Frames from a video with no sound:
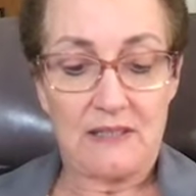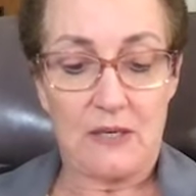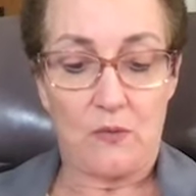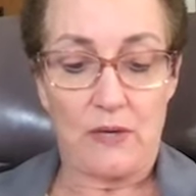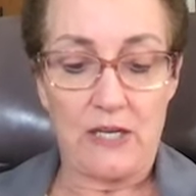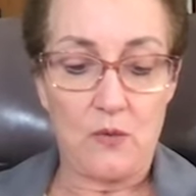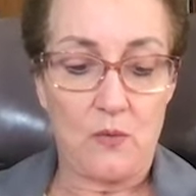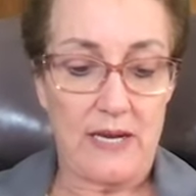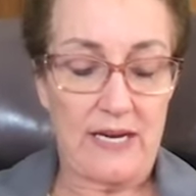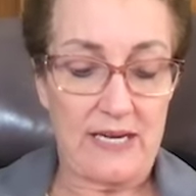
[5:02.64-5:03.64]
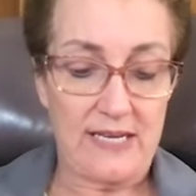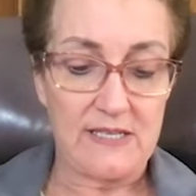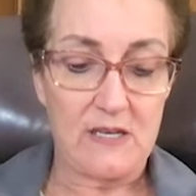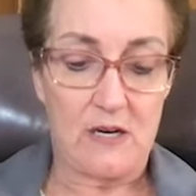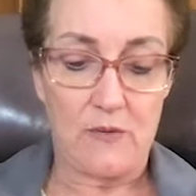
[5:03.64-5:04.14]
that running away
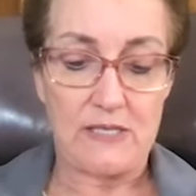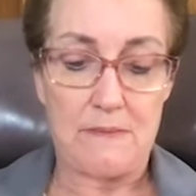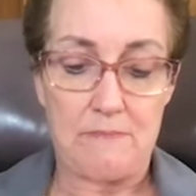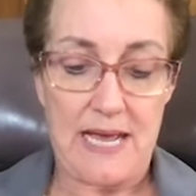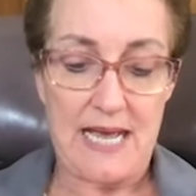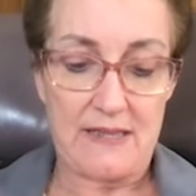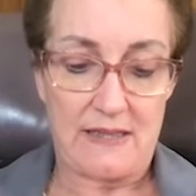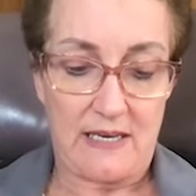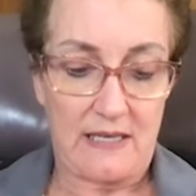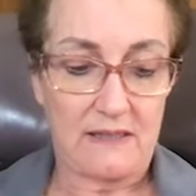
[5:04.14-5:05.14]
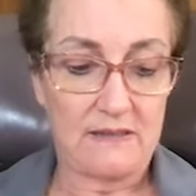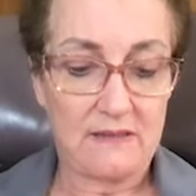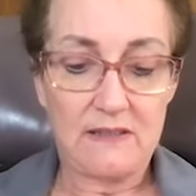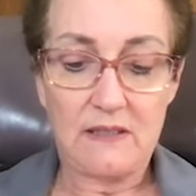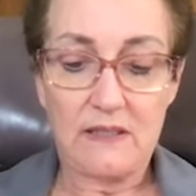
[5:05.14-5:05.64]
isn't always a bad thing.
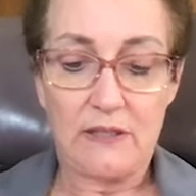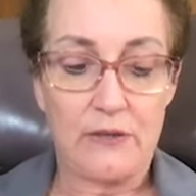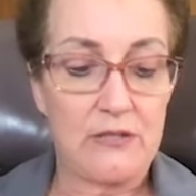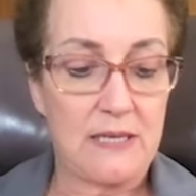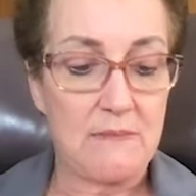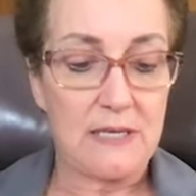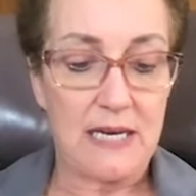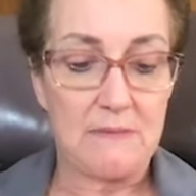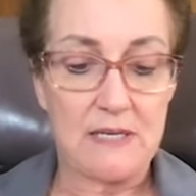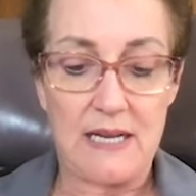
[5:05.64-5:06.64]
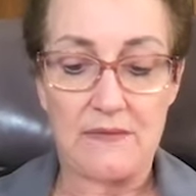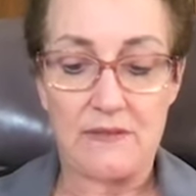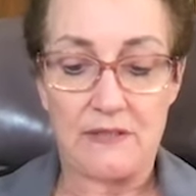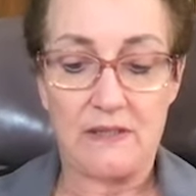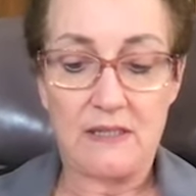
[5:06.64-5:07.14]
You sometimes have
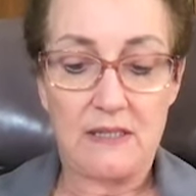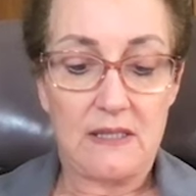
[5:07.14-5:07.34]
to